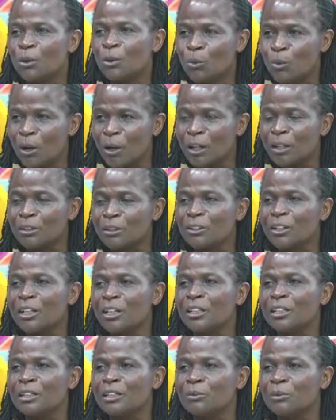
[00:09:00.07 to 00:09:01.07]
who can
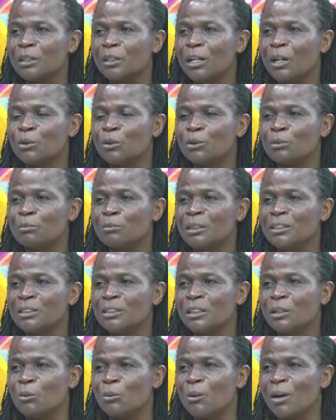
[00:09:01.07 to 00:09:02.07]
say it without
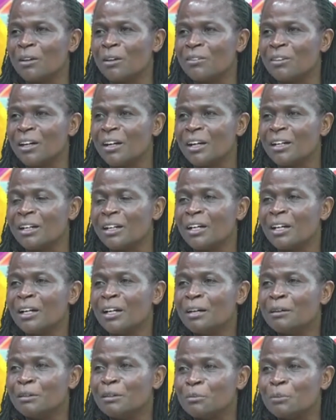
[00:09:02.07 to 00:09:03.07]
mincing words, and
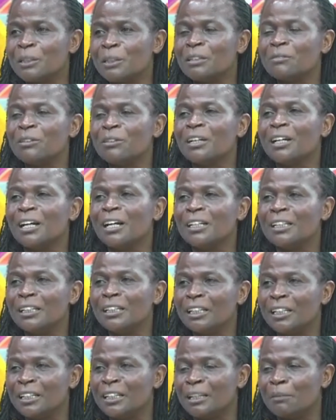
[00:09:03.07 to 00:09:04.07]

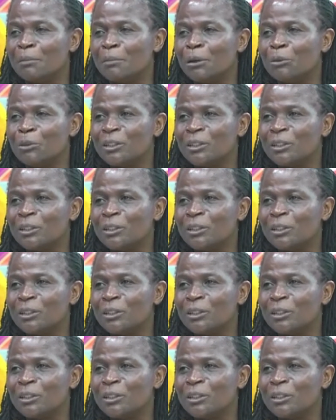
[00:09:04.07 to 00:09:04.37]
specifically in the